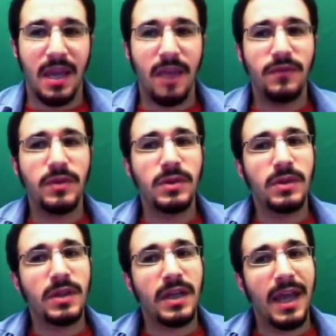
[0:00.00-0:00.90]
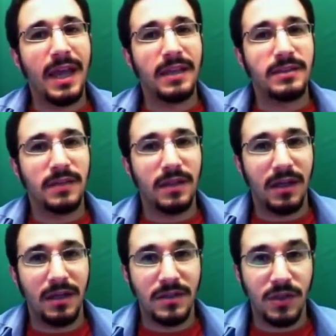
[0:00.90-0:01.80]
If you look at
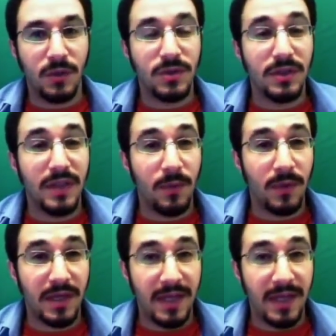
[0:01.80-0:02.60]
social network